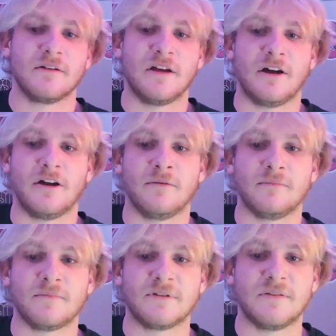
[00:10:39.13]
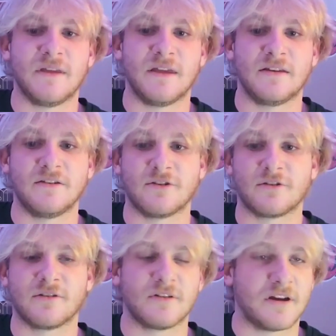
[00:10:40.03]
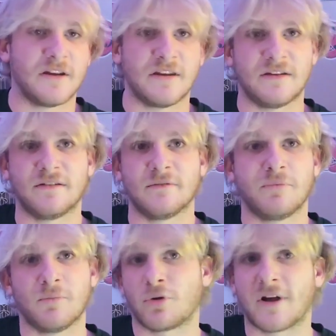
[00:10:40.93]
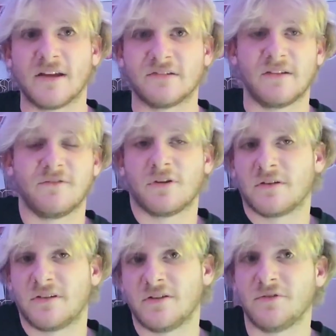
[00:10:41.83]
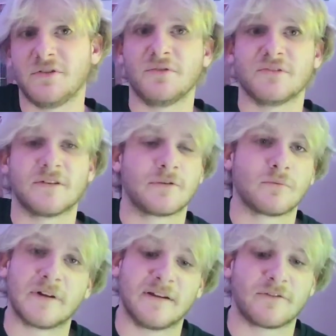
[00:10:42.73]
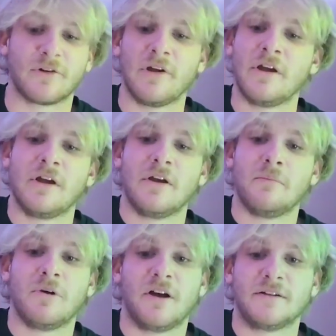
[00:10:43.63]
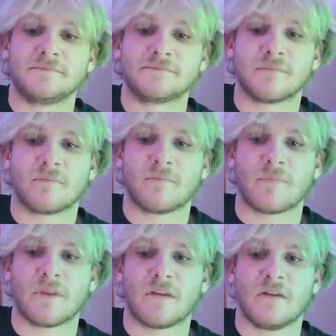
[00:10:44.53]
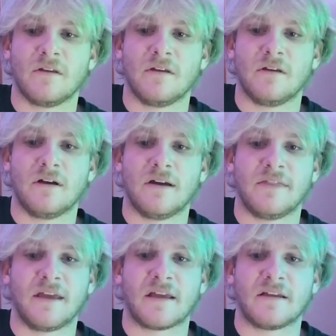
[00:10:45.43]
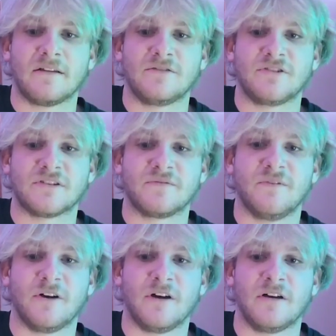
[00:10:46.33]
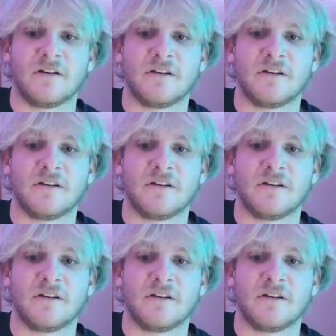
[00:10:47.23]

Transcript: and then you're gonna need to put more ice in it if you continue to use it or whatever. But I think just the